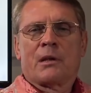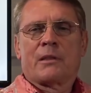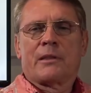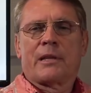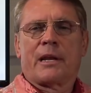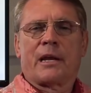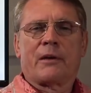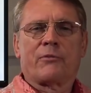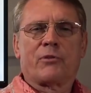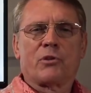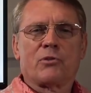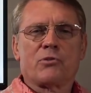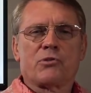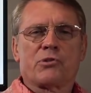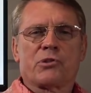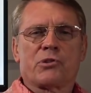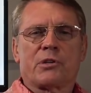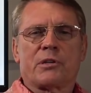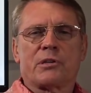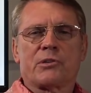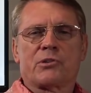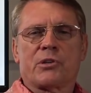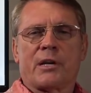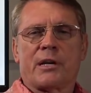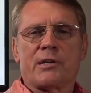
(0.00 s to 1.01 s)
that
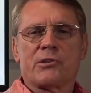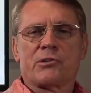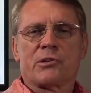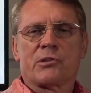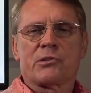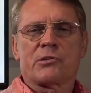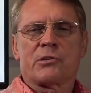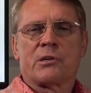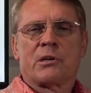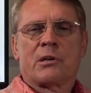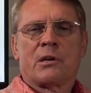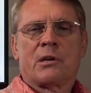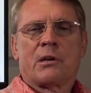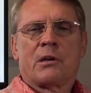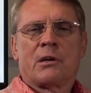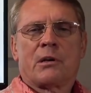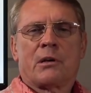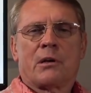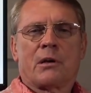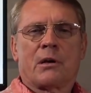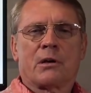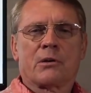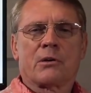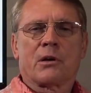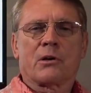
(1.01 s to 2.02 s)
evolution and changes
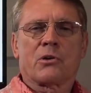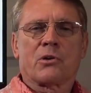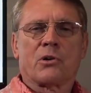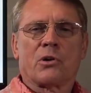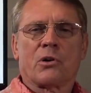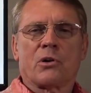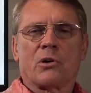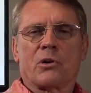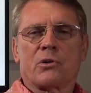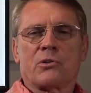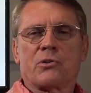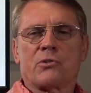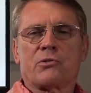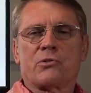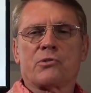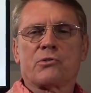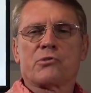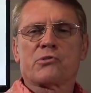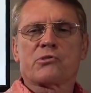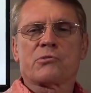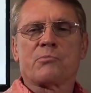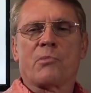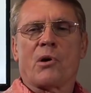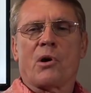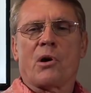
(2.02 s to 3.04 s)
occur due to
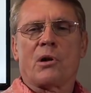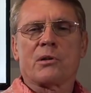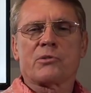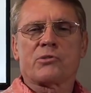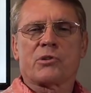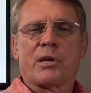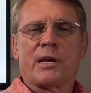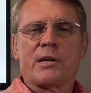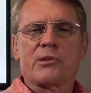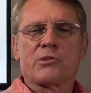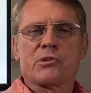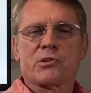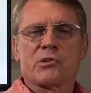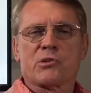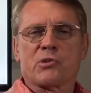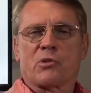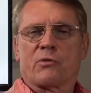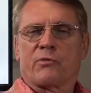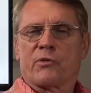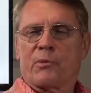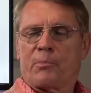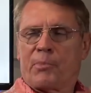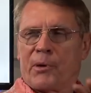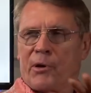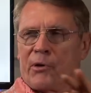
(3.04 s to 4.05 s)
small changes
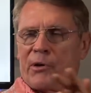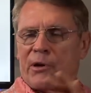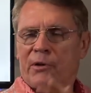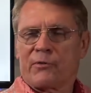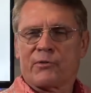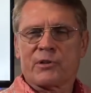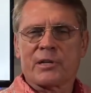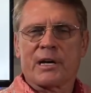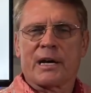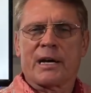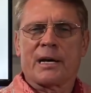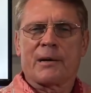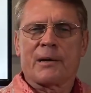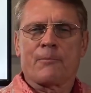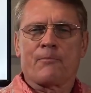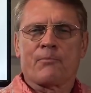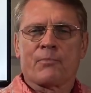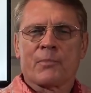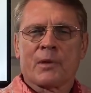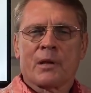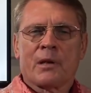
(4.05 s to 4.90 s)
over a period of time.